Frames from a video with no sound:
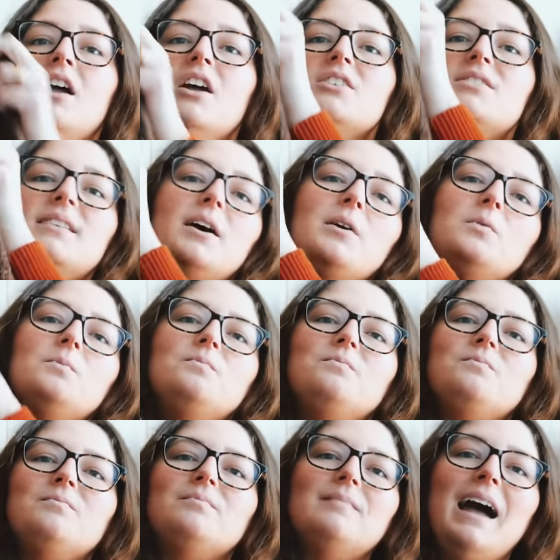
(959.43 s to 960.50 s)
So
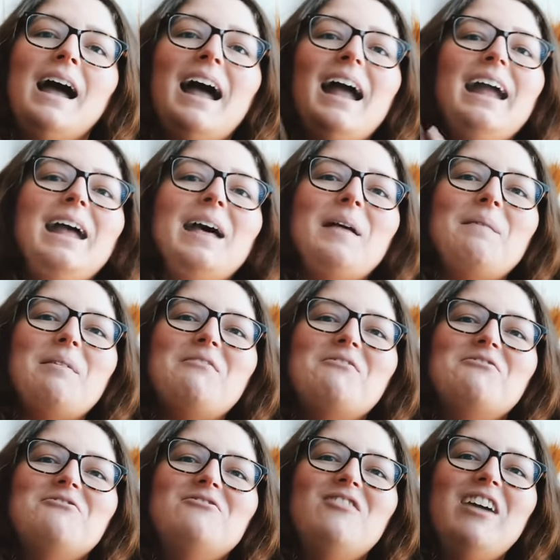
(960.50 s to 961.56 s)
I
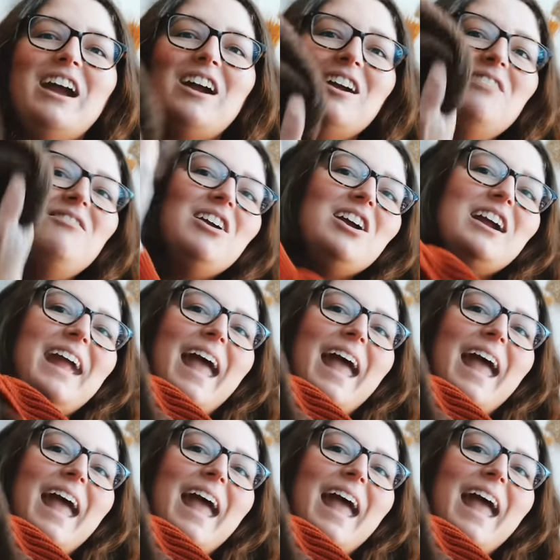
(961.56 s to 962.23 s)
am very, very